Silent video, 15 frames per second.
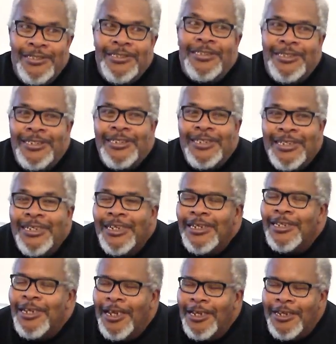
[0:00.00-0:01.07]
uh-huh.
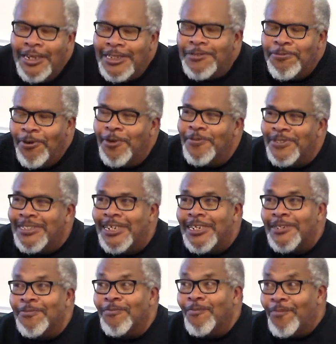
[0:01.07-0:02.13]
And his point was
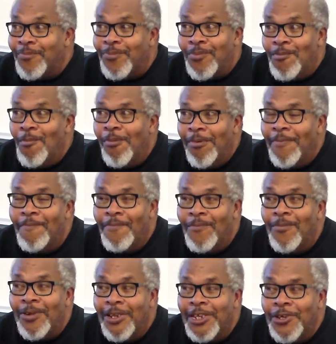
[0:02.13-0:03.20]
like,
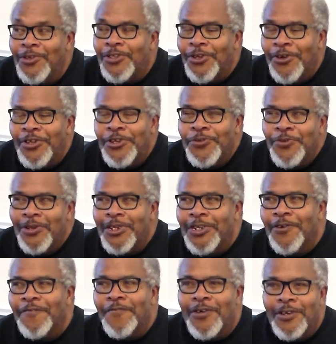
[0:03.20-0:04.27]
you thought you were
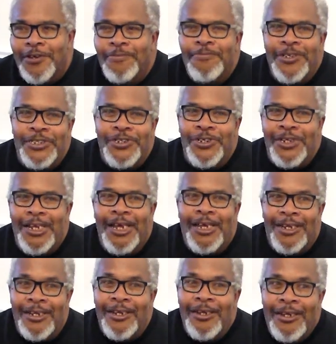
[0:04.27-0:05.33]
different, but you're
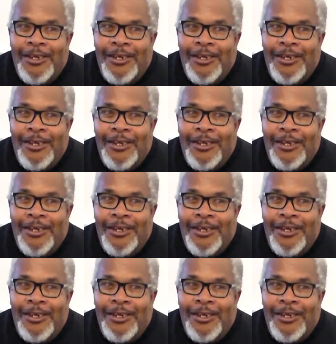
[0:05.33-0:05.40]
not.